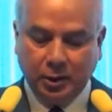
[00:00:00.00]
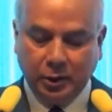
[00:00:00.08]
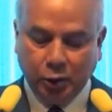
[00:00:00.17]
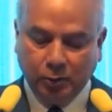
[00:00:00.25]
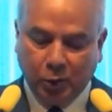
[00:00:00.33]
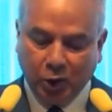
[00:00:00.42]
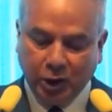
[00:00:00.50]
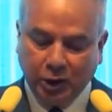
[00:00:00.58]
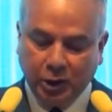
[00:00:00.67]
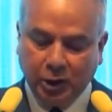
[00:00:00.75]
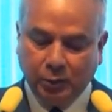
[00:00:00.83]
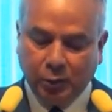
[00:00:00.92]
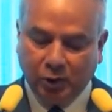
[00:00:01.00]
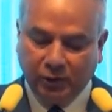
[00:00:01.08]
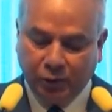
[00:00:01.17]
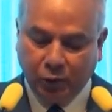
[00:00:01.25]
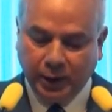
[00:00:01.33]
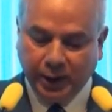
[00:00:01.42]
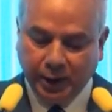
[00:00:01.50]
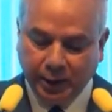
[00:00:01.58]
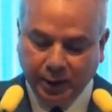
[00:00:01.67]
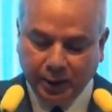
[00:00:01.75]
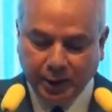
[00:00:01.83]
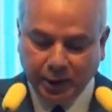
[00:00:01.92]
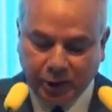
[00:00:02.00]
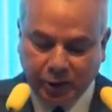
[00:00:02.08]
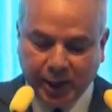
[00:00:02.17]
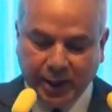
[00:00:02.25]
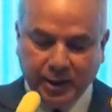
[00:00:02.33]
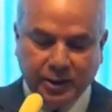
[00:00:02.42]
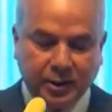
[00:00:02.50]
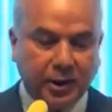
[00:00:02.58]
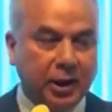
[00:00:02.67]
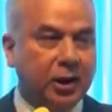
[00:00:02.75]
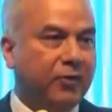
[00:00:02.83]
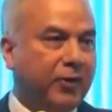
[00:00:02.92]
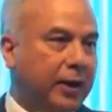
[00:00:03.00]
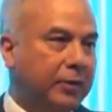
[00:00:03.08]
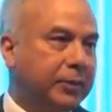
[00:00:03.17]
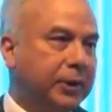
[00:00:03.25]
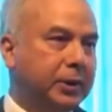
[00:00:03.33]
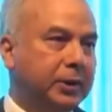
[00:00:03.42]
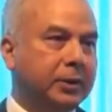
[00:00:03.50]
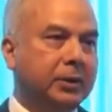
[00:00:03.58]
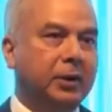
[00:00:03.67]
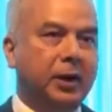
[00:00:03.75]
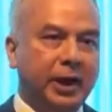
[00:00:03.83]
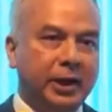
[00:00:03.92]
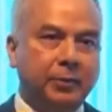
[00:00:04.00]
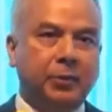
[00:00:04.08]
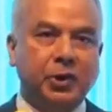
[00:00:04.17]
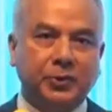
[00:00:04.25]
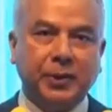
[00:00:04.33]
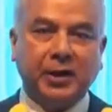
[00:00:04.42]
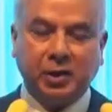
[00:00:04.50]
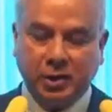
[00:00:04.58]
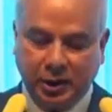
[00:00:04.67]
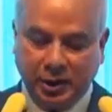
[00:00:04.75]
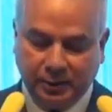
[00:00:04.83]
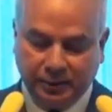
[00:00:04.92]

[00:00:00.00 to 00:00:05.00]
to monitor more fully trends in development and prosperity.